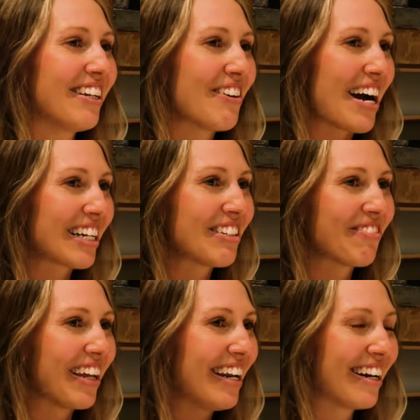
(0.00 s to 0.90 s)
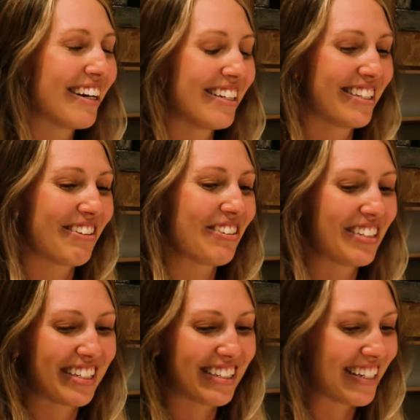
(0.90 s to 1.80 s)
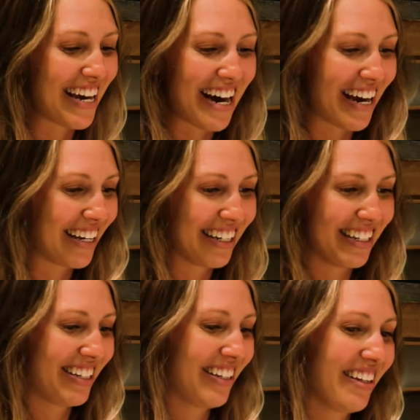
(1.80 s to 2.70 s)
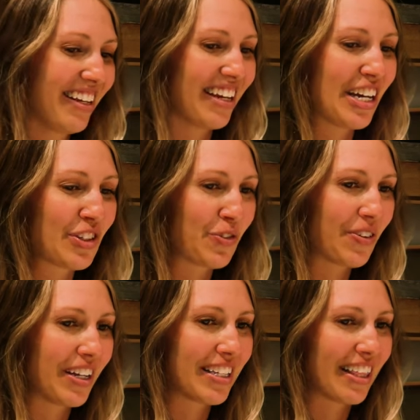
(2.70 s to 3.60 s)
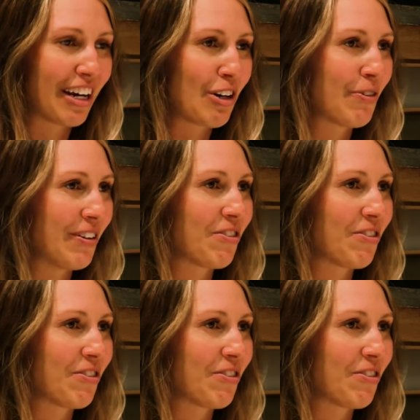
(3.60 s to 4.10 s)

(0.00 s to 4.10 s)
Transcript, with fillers: know, active later. And so it's just, yeah, I, it's it's a therapy